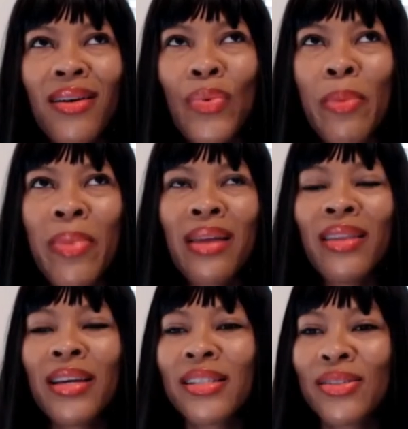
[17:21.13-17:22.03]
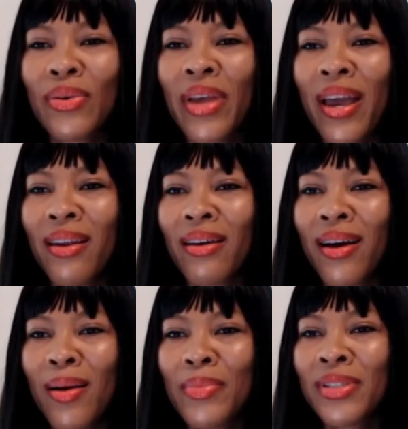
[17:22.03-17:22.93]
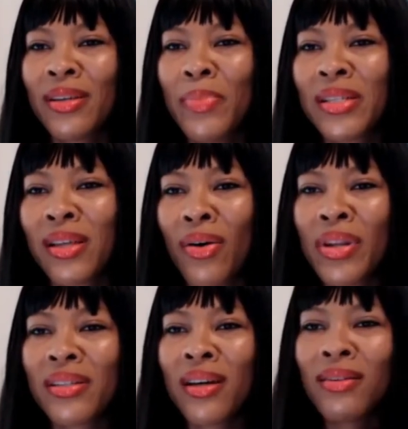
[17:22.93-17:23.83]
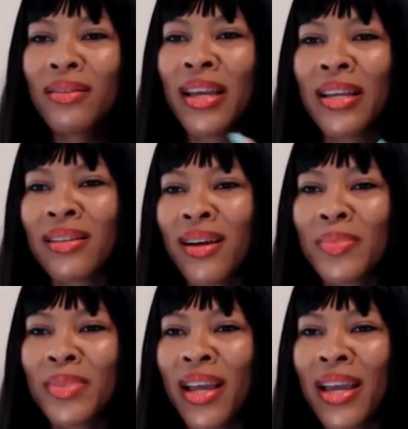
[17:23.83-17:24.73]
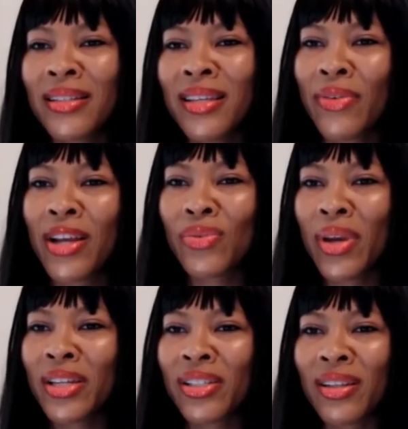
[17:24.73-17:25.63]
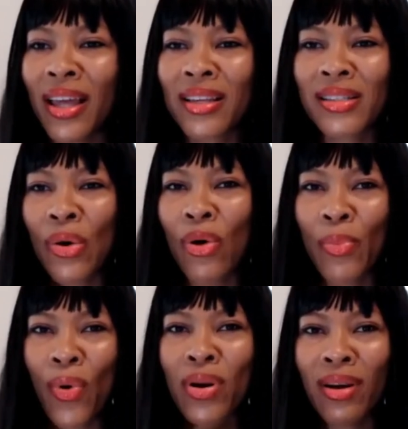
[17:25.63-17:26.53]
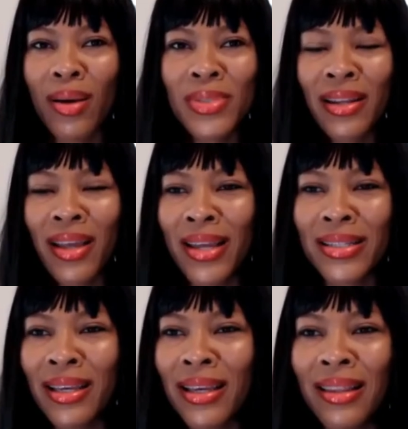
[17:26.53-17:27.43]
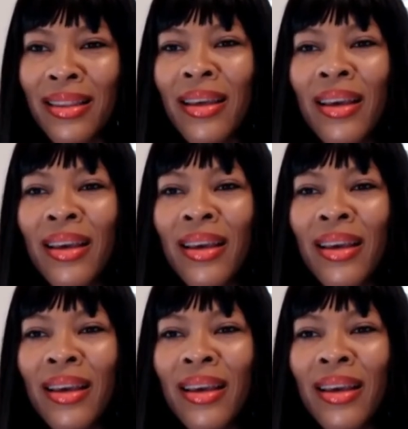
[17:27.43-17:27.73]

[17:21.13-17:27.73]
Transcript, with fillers: but man thinks it's okay to come to miss all these other things and come to the 18th graduation like it's so important to come to the 18th